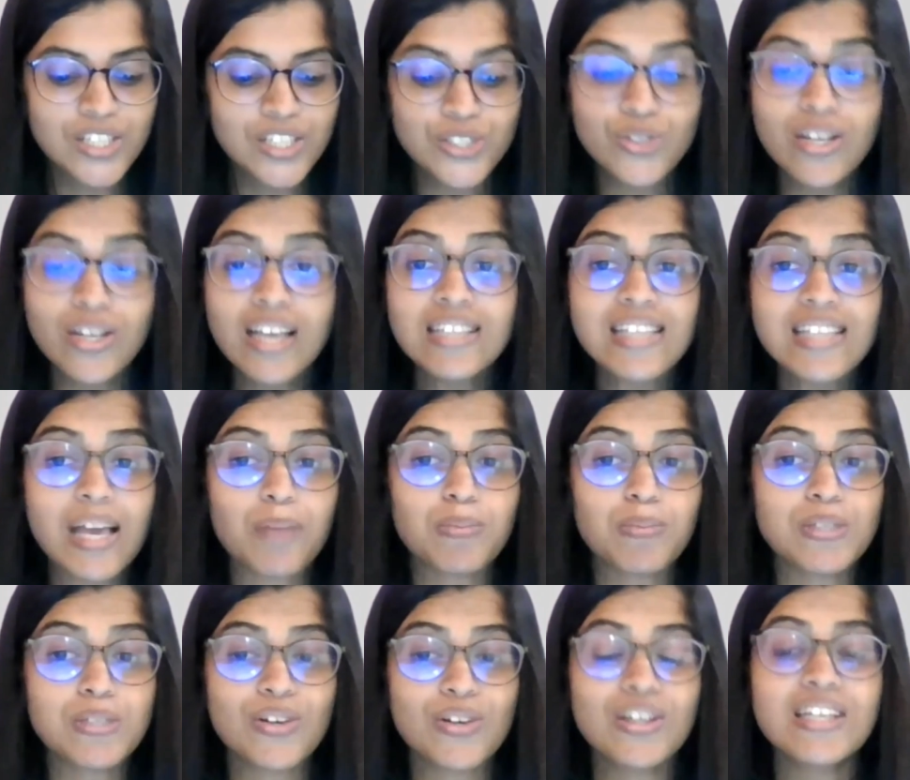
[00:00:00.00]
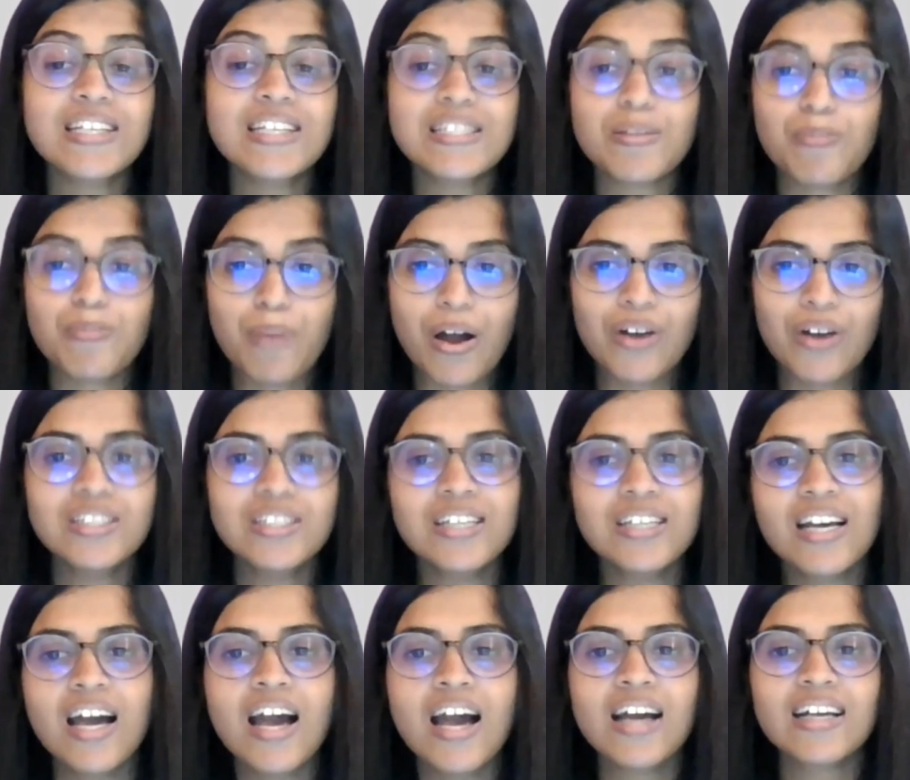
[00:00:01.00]
Today's episode is about
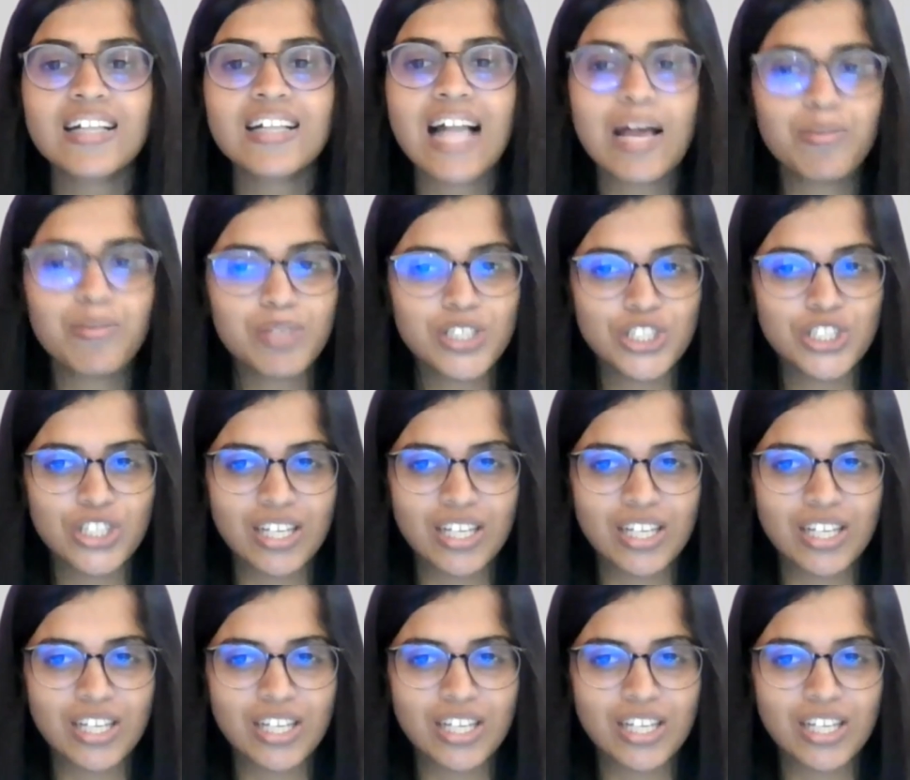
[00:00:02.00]
climate